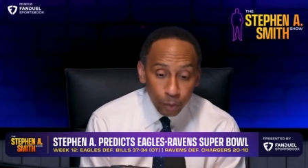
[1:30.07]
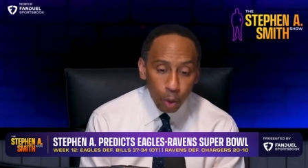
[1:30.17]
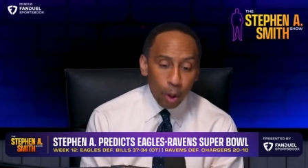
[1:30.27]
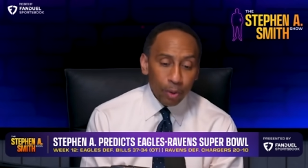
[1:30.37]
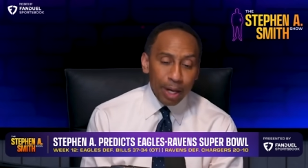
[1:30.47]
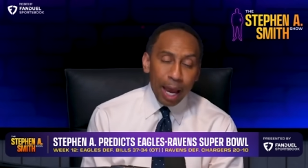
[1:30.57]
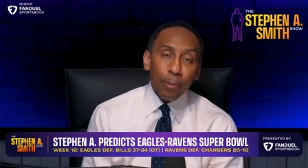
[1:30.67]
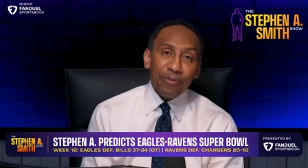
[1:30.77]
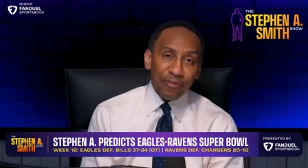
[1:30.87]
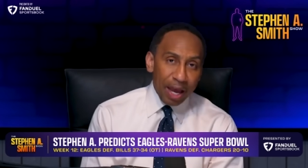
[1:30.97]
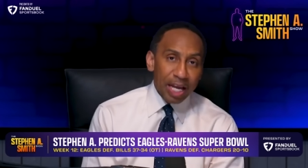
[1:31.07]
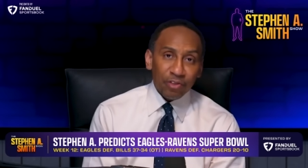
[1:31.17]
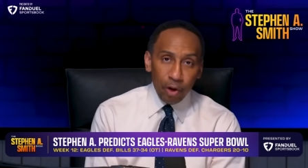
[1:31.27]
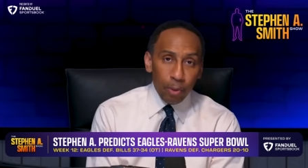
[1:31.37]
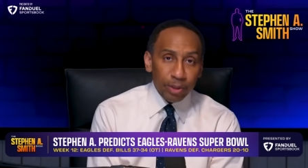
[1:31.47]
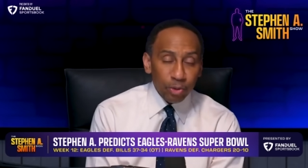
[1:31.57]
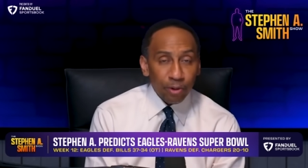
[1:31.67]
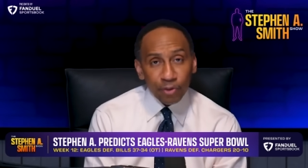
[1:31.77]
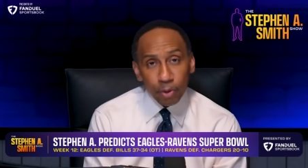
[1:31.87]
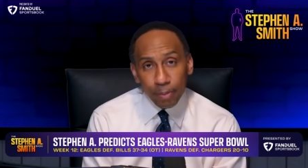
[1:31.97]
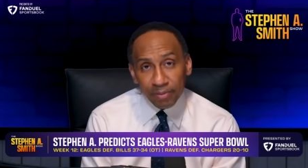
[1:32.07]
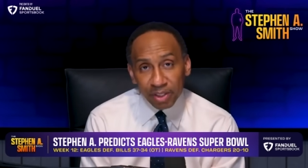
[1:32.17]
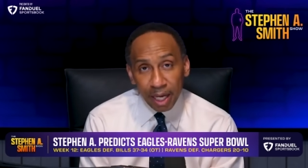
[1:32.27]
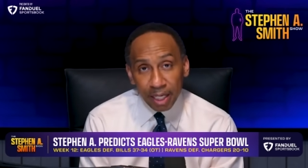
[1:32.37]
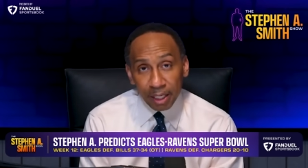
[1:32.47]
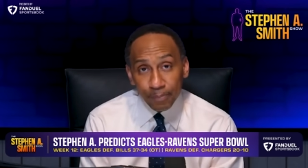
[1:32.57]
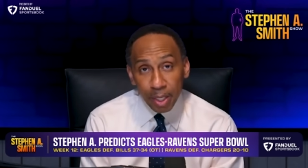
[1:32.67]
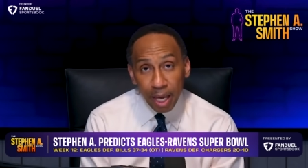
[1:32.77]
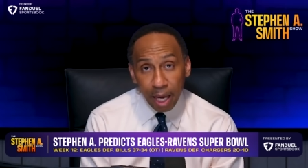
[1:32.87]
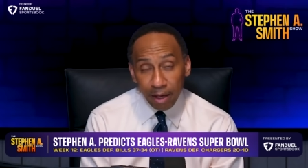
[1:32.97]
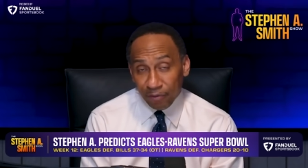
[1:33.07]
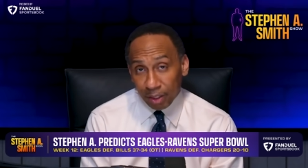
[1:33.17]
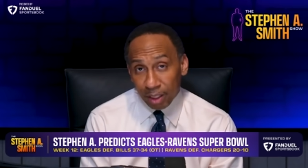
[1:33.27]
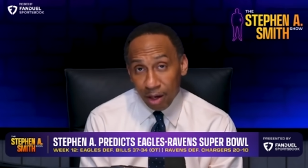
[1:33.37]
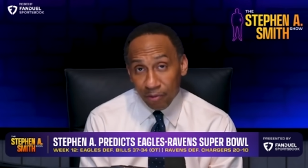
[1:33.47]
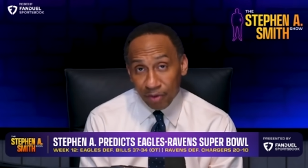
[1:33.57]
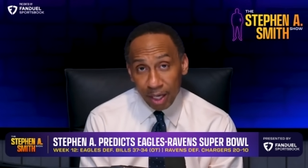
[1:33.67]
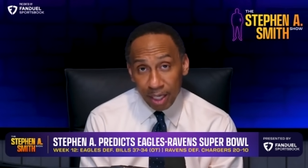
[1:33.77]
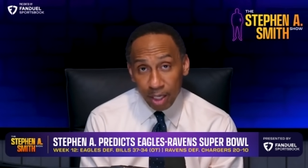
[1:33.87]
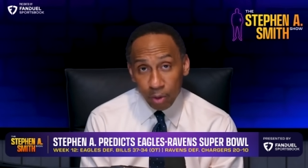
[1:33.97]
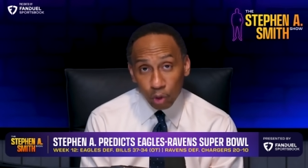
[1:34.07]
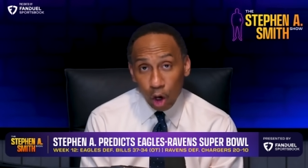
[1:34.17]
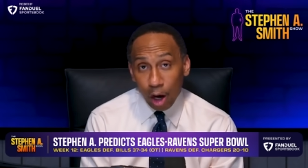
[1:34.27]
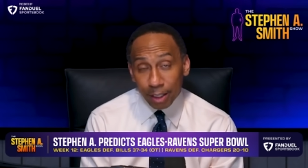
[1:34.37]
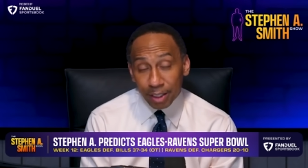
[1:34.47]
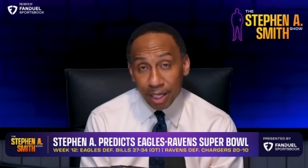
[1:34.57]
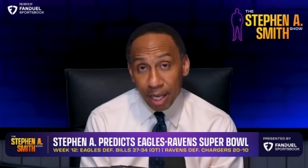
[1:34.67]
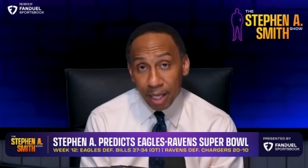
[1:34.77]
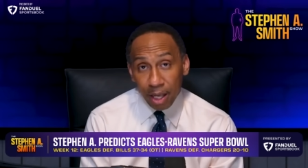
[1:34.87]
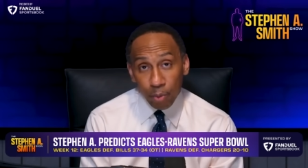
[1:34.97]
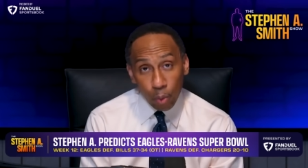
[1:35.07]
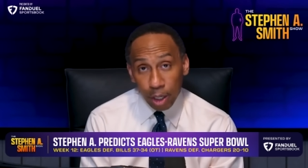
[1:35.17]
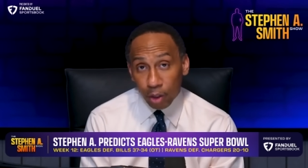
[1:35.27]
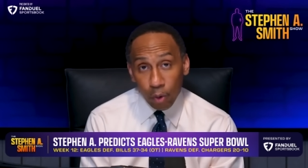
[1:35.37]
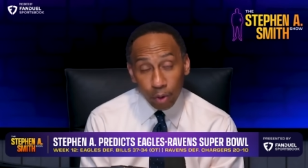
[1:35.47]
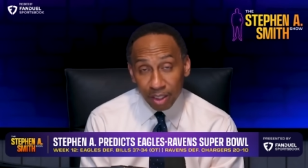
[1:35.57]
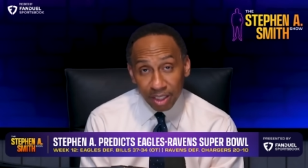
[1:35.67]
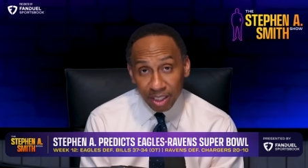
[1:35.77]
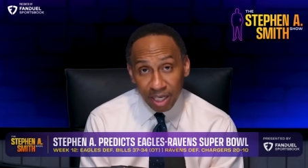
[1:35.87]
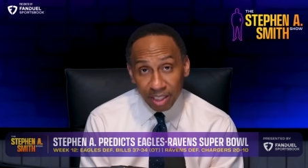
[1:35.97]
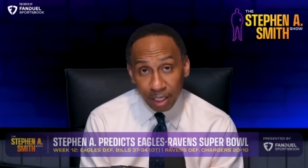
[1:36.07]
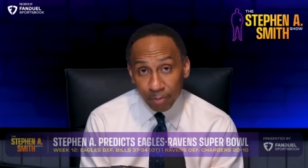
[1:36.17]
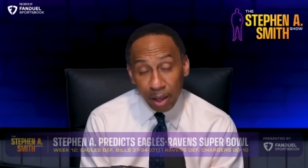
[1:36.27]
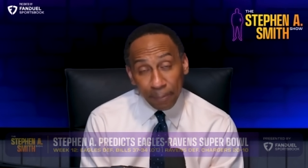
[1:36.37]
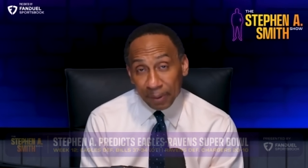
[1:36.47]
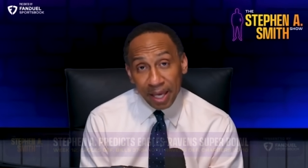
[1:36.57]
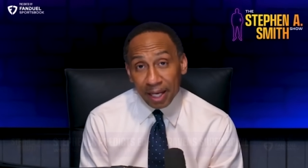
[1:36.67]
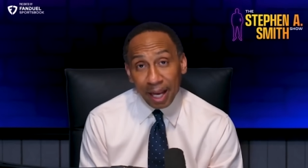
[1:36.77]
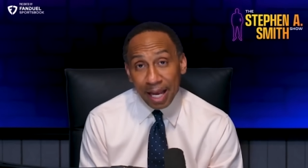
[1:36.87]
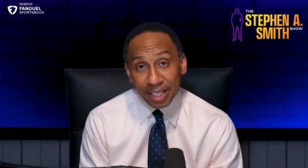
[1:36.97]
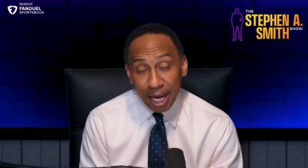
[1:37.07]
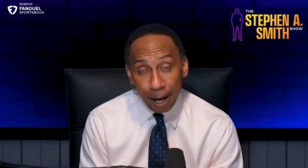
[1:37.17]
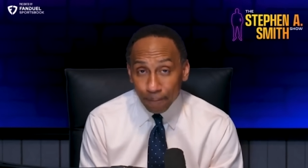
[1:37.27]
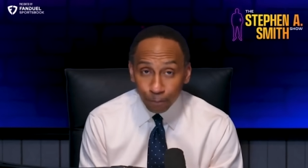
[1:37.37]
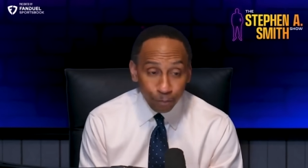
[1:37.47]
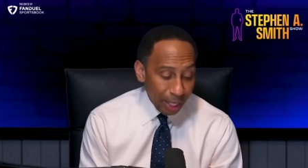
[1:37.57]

Well, now we fast forward to a few months later, and the Philadelphia Eagles are 10-1 on the season. They're playing lights out.